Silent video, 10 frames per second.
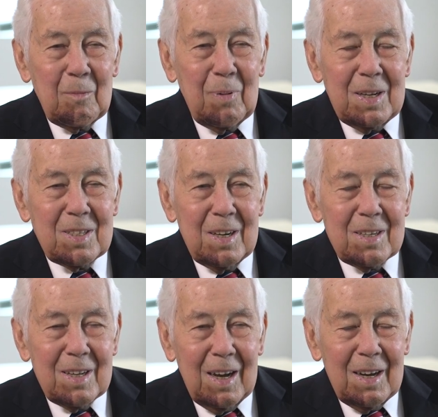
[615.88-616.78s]

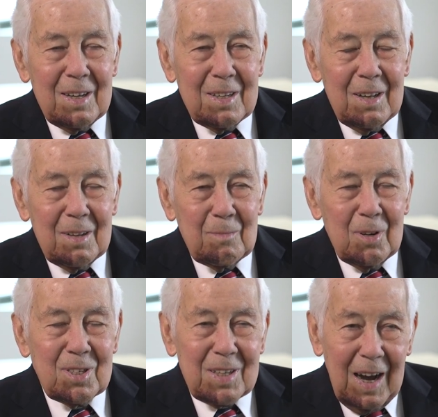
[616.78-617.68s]
President
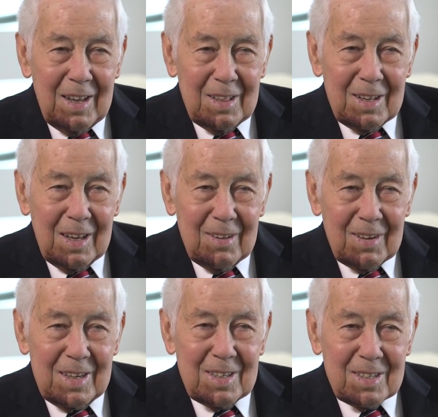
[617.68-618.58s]
Bush signed the
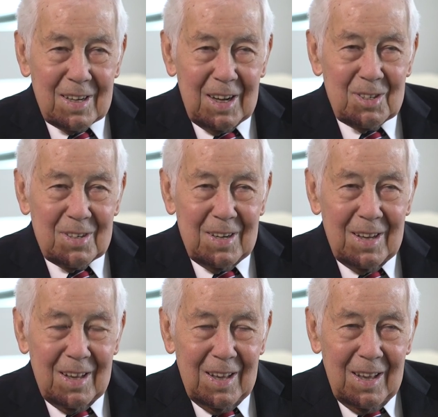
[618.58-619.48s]
legislation,
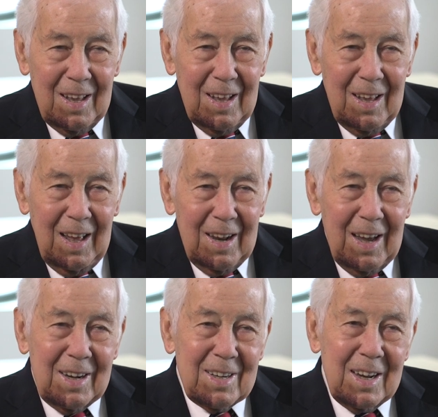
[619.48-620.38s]
and
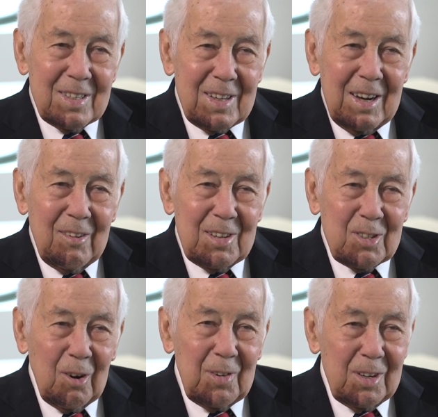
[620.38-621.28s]
8 days later, the
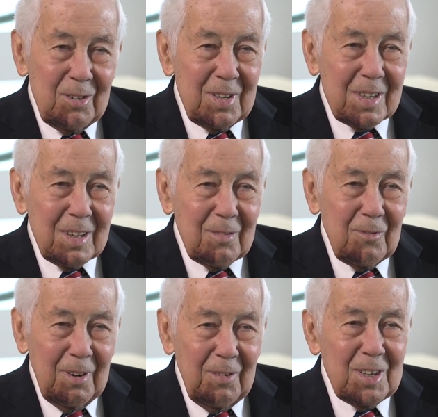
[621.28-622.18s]
Soviet Union
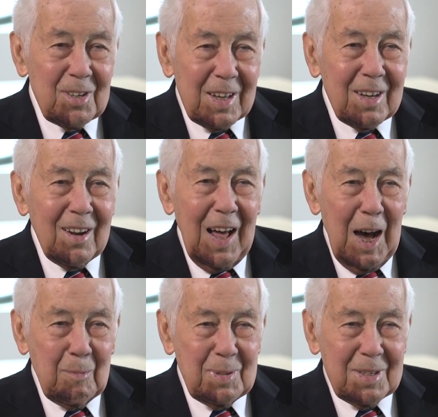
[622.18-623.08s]
officially
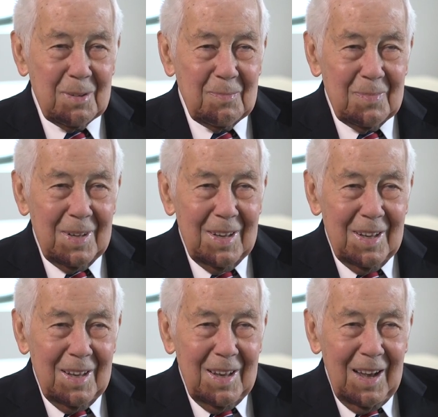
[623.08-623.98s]
collapsed.
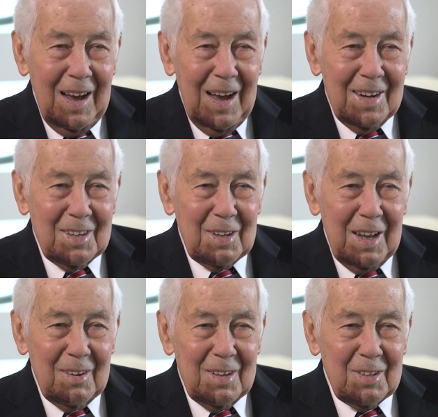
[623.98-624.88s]
And
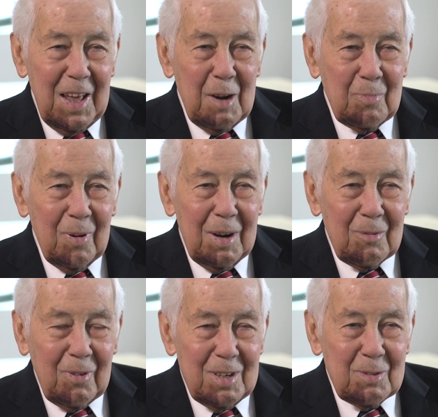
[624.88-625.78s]
at that point,
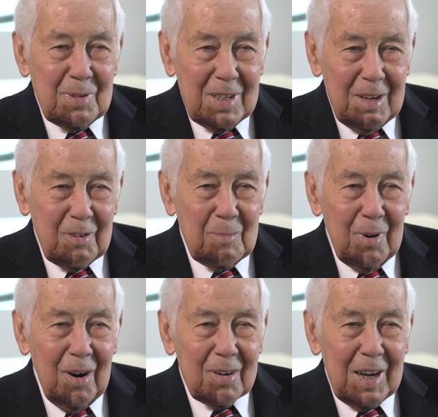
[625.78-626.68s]
of course, it was a different
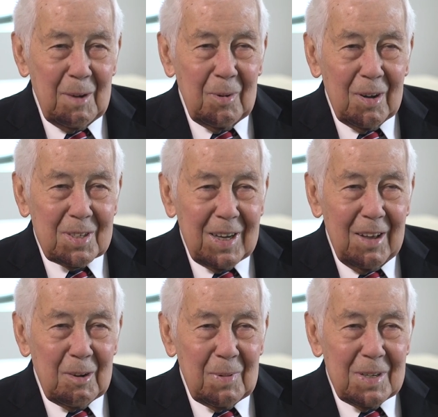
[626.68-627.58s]
ball game
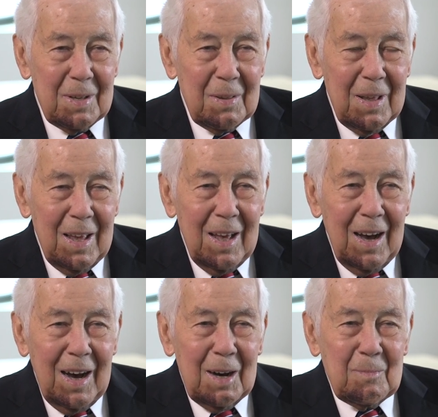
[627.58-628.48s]
altogether.
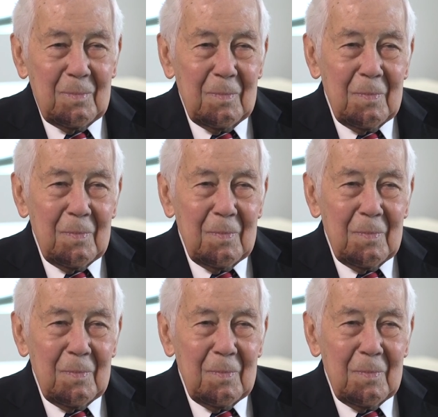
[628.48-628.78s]
But